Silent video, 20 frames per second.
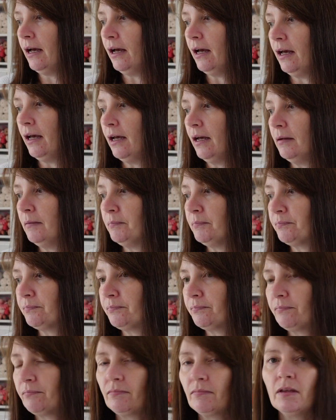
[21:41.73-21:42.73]

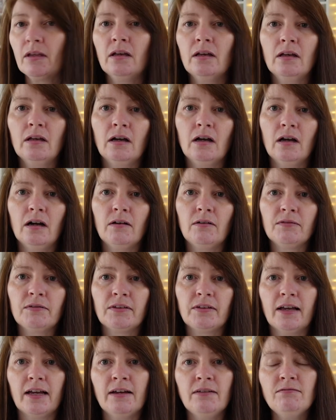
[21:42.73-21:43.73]

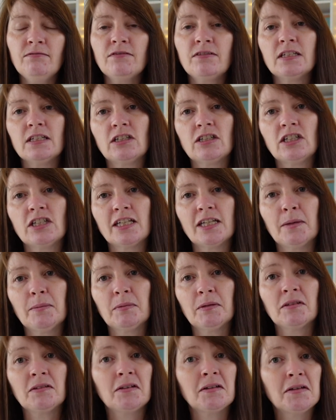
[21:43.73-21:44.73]
Obviously I haven't finished it yet
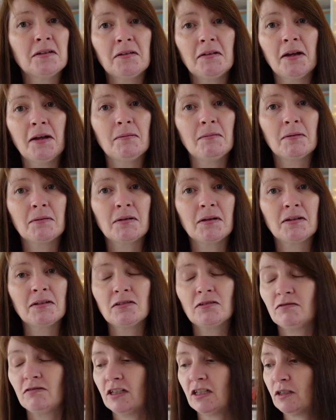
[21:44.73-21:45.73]
because I don't know how I'm going
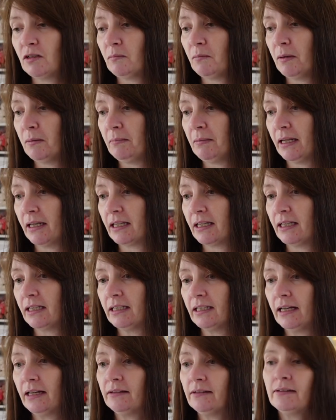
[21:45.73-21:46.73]
to finish my
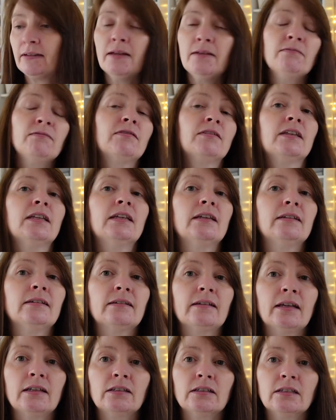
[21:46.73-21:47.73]
blanket yet. Same for
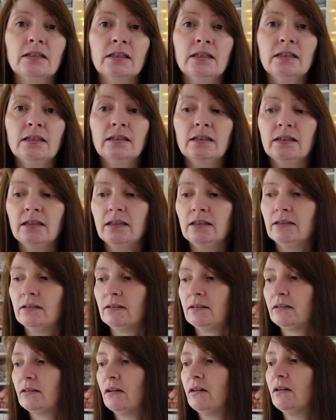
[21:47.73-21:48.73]
this actually, the
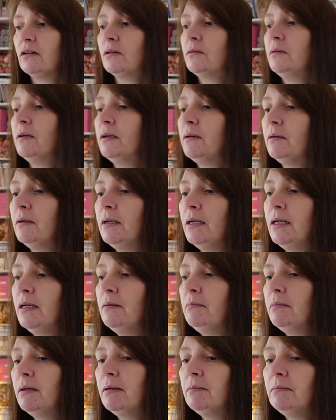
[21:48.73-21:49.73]
star quilt.
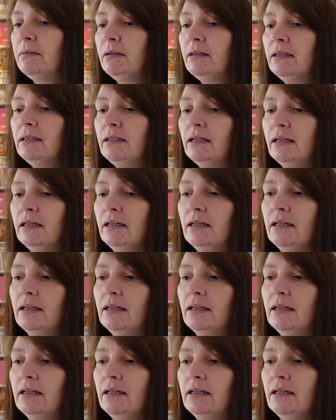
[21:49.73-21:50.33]
People